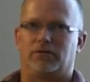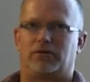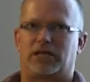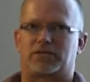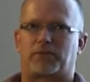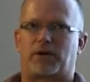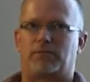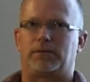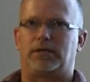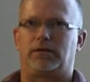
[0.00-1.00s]
that's
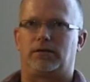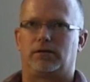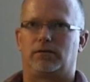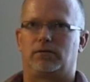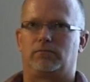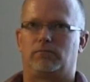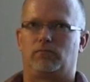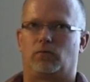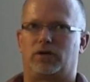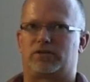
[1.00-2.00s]
probably
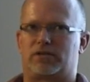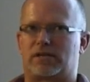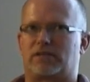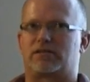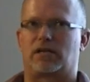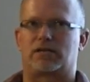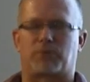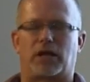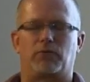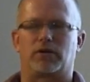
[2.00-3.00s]
one of the things I'd say that's
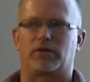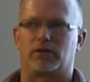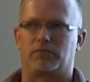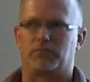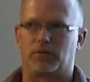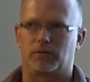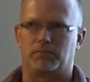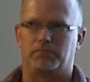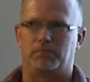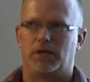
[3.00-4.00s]
probably one of the,
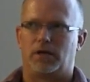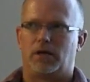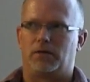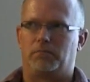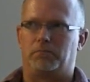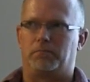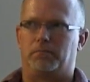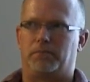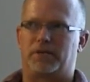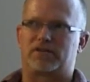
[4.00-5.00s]
the
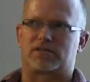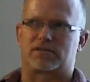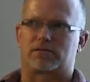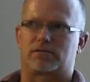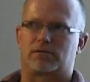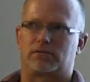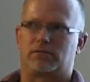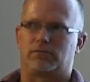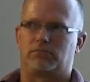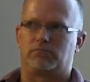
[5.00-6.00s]
biggest
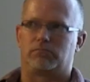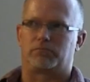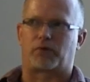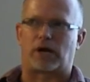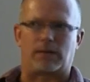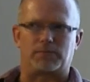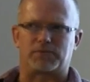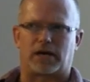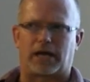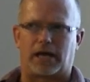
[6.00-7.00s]

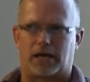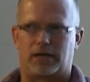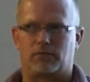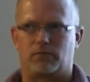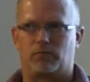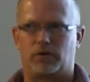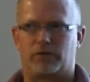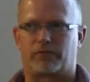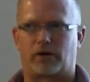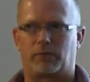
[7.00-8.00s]
problems that I had
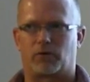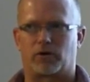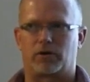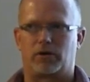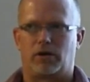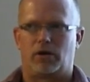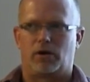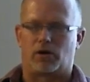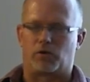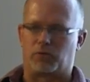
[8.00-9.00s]
with the framework
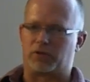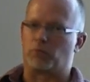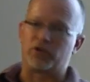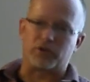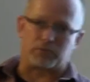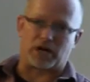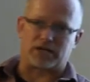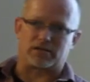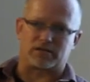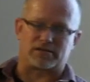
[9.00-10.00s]
or with, with the
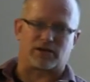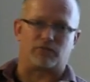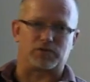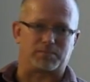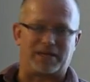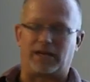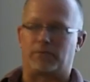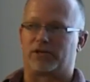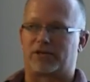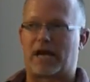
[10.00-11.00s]
project itself was being able to